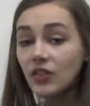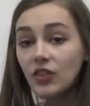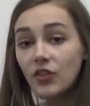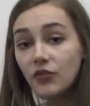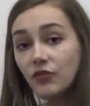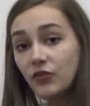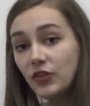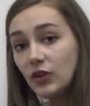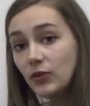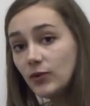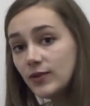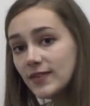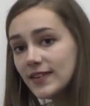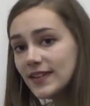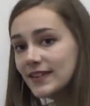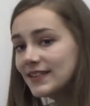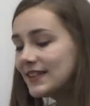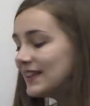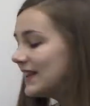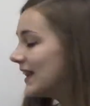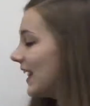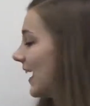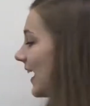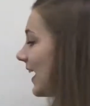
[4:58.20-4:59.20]
The fuse
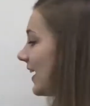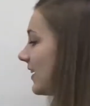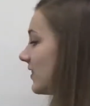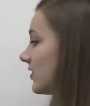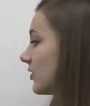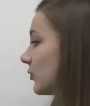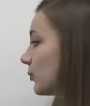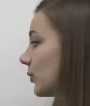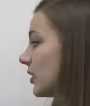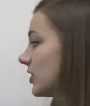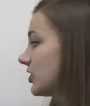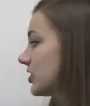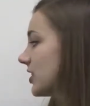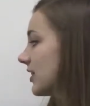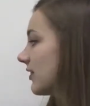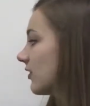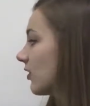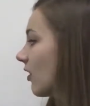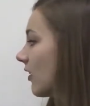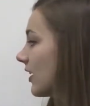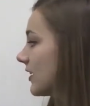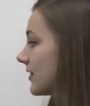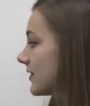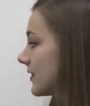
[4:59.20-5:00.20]
is lit, which
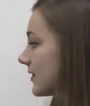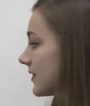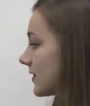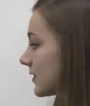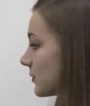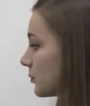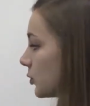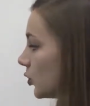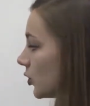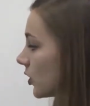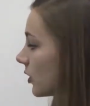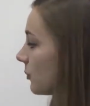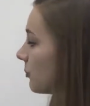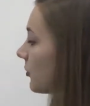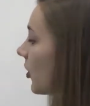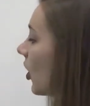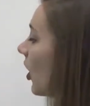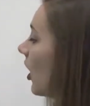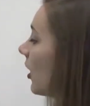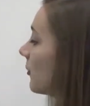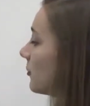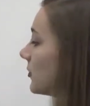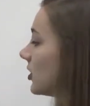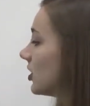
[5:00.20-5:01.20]
ignites a small
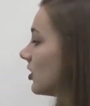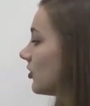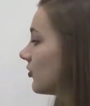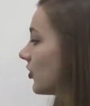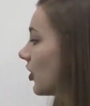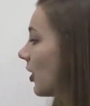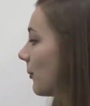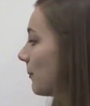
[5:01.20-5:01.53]
compartment of